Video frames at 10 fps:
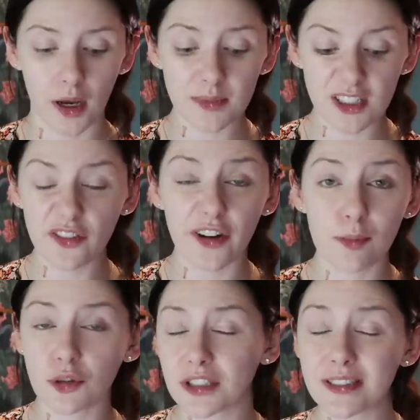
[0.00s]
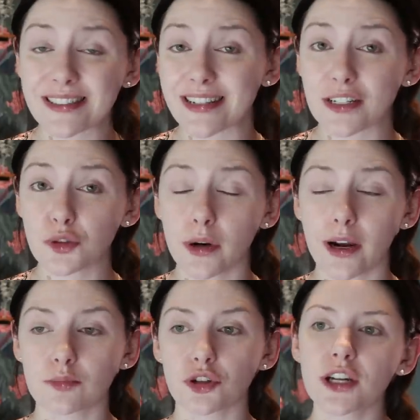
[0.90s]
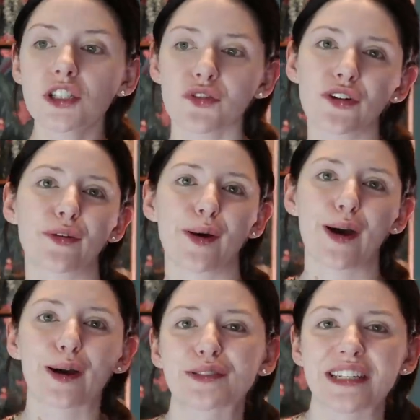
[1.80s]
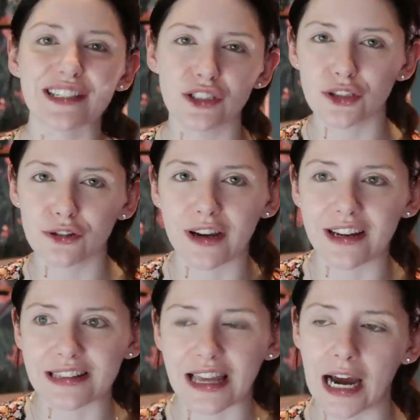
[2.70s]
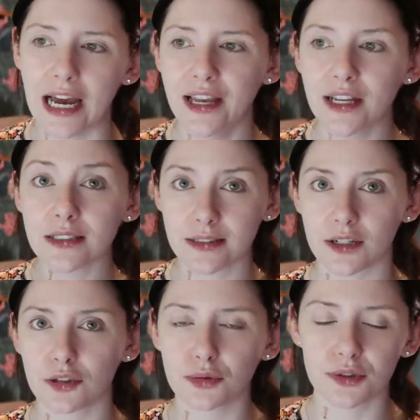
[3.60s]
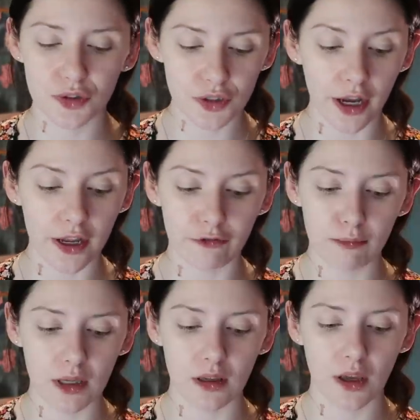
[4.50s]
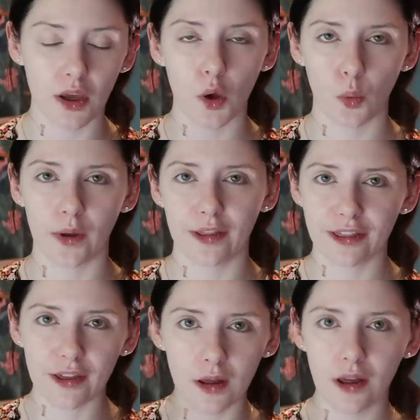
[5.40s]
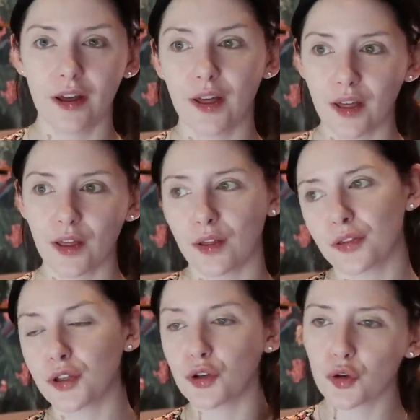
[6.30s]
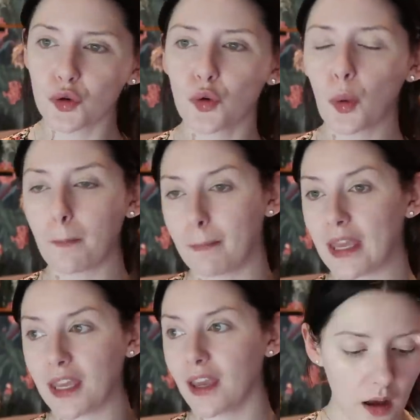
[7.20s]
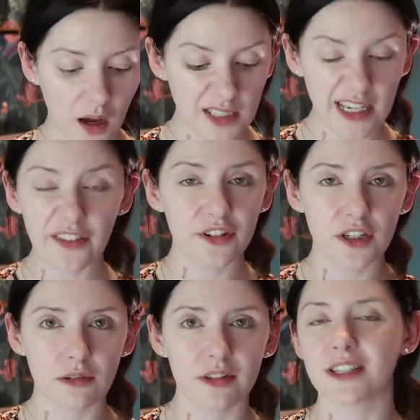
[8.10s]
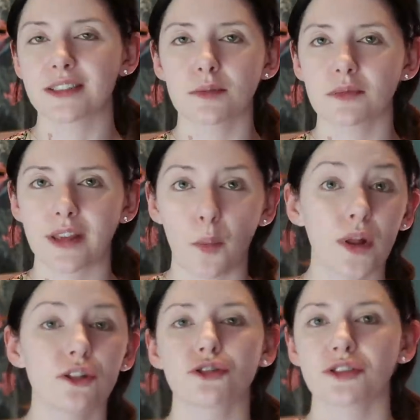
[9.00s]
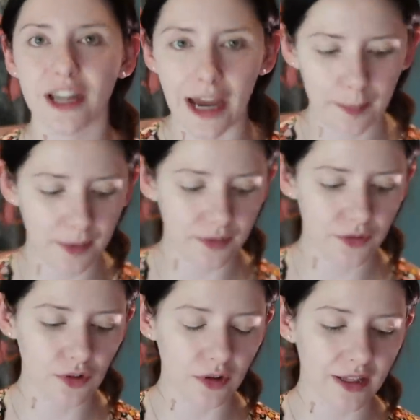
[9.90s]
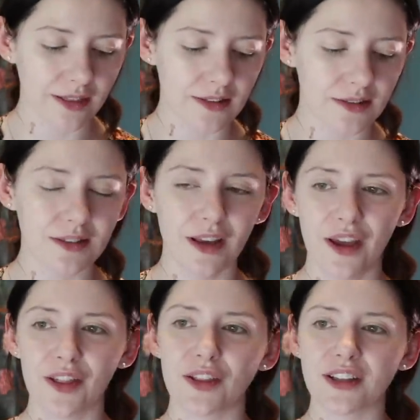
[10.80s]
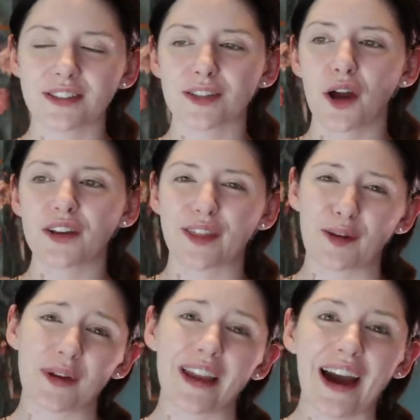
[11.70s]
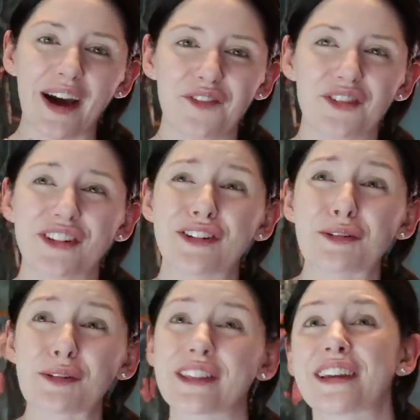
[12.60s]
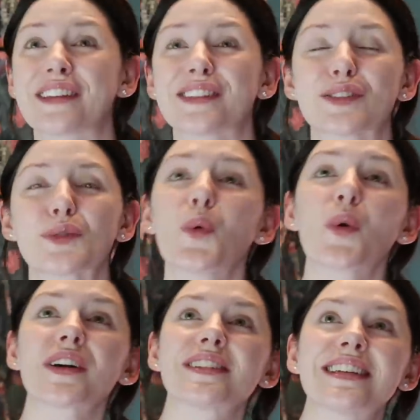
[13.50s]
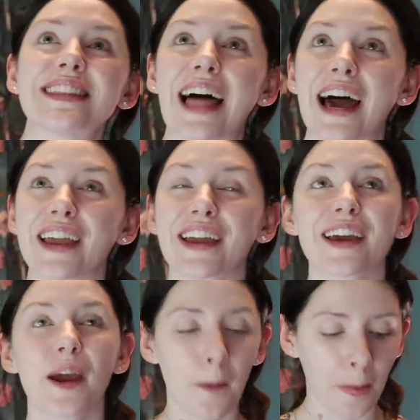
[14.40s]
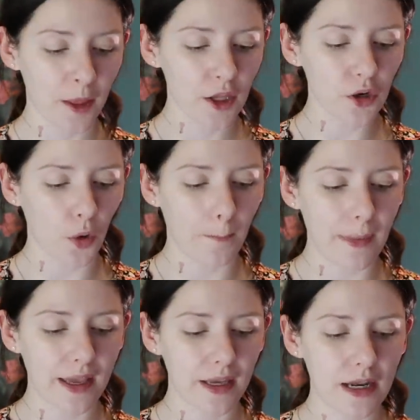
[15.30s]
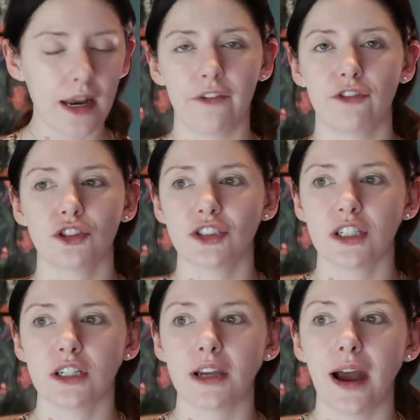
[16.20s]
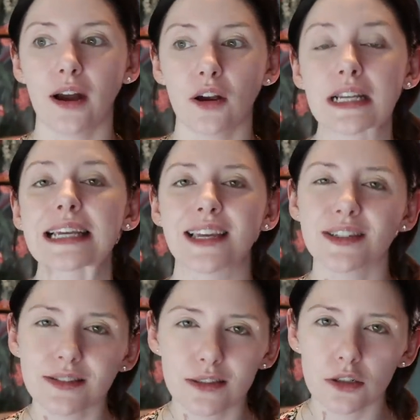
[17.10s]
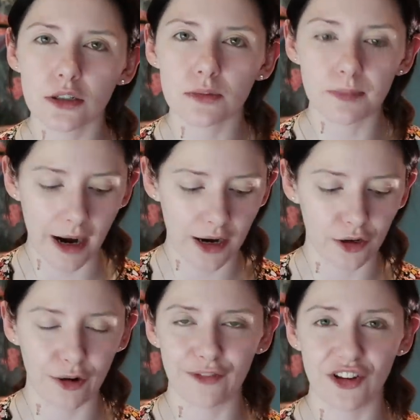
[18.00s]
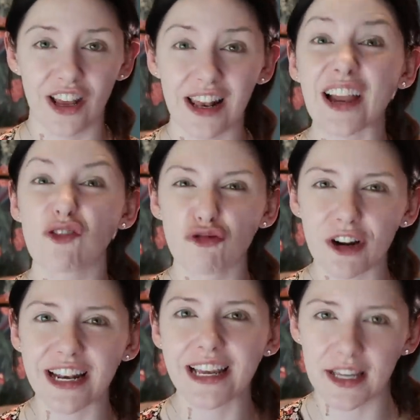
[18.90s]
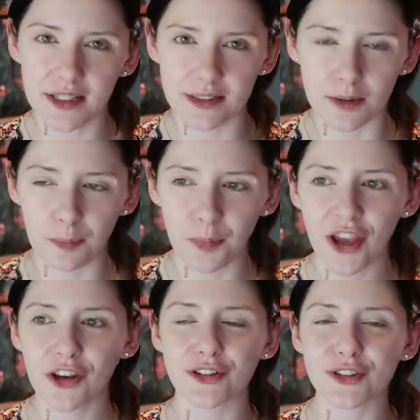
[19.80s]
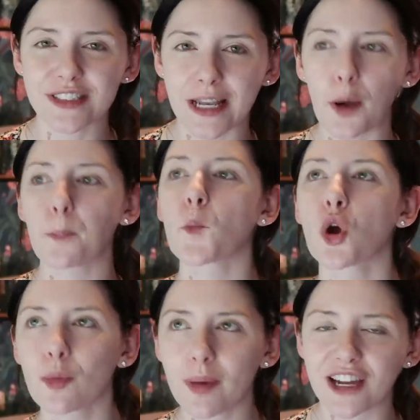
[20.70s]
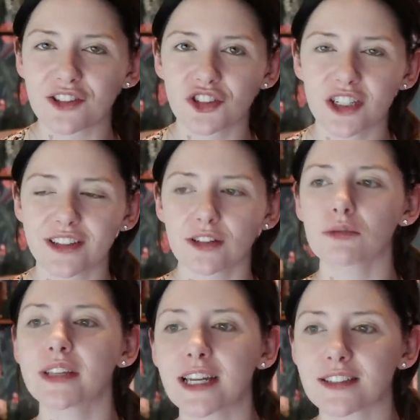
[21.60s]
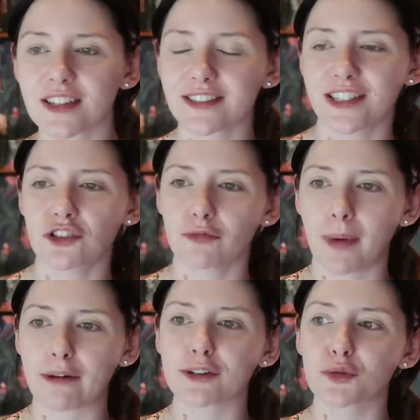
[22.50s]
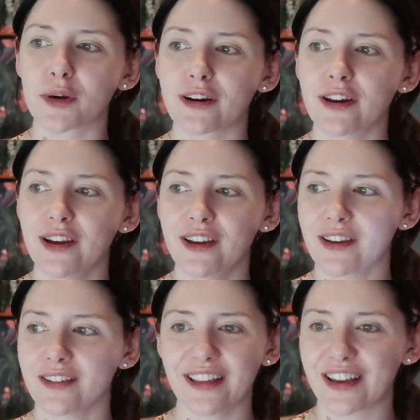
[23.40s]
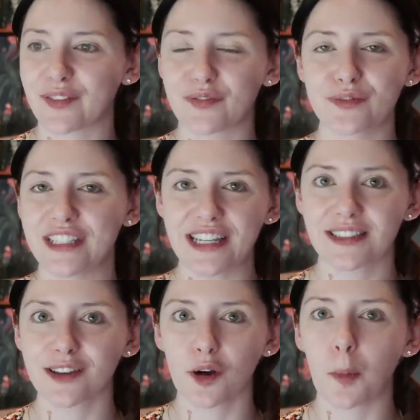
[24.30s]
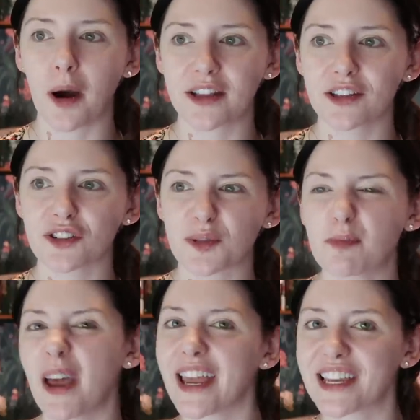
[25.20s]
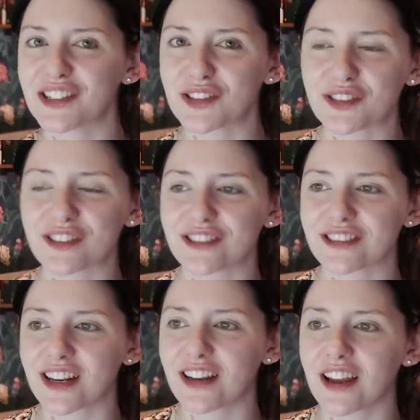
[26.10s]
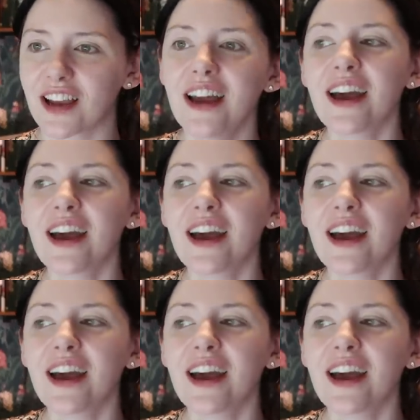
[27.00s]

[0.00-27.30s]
I'm still very much at the stage where I'm trying to figure out how to integrate that sexual side of me with the new me. I definitely don't think it's something that will just happen. So like it's the kind of thing we have to do things toward it. Like, you know, making an effort to kiss your partner every day, like really kiss them, not just like pecking the cheek. You know, when you get to that stage of marriage where like days can go by and you just peck each other, you're just kind of like,